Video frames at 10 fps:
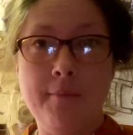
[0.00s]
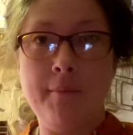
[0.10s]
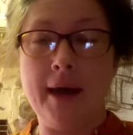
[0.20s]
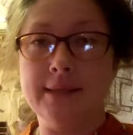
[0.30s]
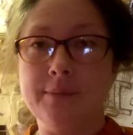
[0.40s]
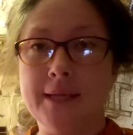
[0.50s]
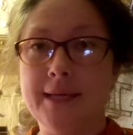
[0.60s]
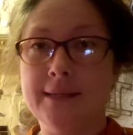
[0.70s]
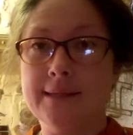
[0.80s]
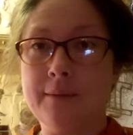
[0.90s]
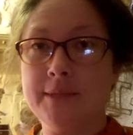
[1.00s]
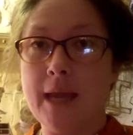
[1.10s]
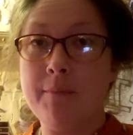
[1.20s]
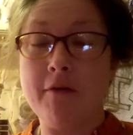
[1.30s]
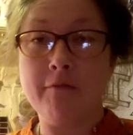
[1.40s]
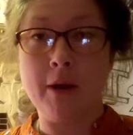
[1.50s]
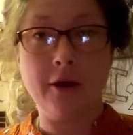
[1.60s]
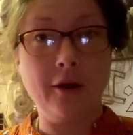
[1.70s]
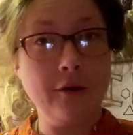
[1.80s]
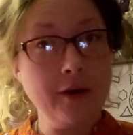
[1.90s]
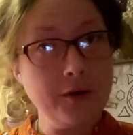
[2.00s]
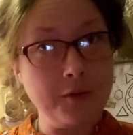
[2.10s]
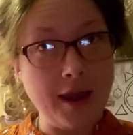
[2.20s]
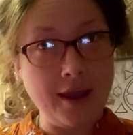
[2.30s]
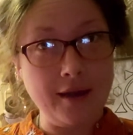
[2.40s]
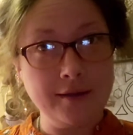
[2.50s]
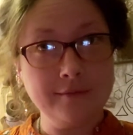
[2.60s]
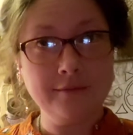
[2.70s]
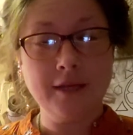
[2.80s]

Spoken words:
possibly some type of marker or crayon,